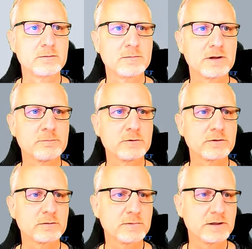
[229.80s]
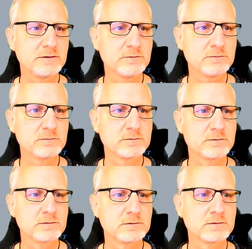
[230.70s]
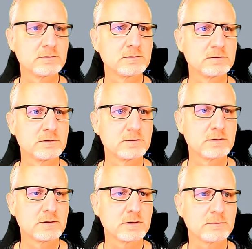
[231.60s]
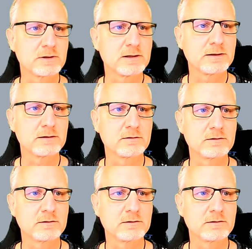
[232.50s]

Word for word: hamburger menu. I'm clicking on